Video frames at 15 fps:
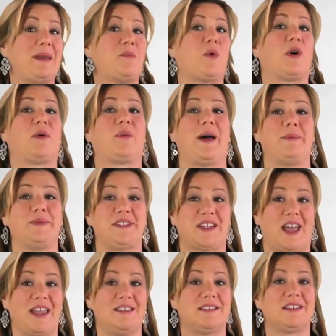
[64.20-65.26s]
more
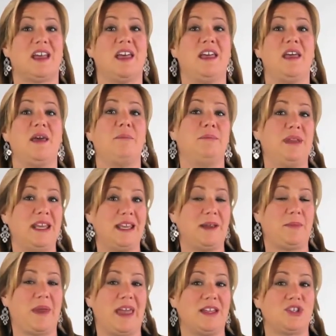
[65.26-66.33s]
websites media
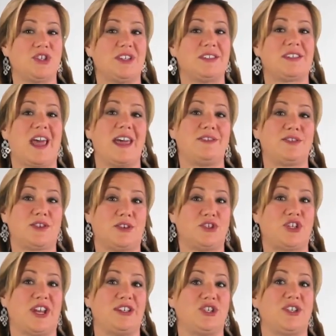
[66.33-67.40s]
pages, and
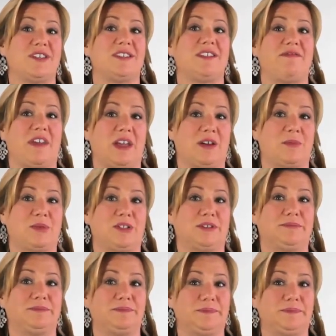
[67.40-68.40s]
search engines available.